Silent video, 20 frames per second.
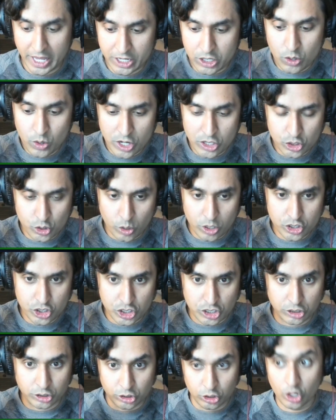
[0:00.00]
Like you can sort of
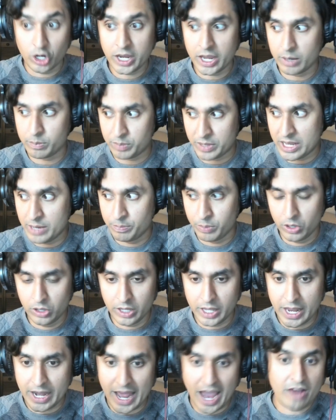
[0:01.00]
just look at
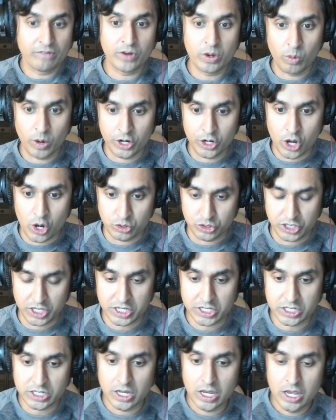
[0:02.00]
people and everyone knows
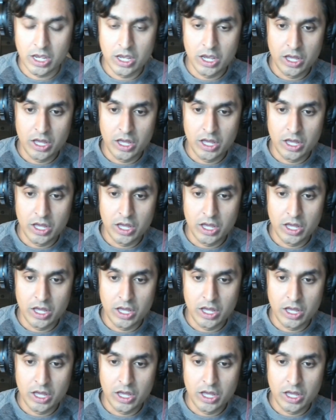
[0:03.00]
this.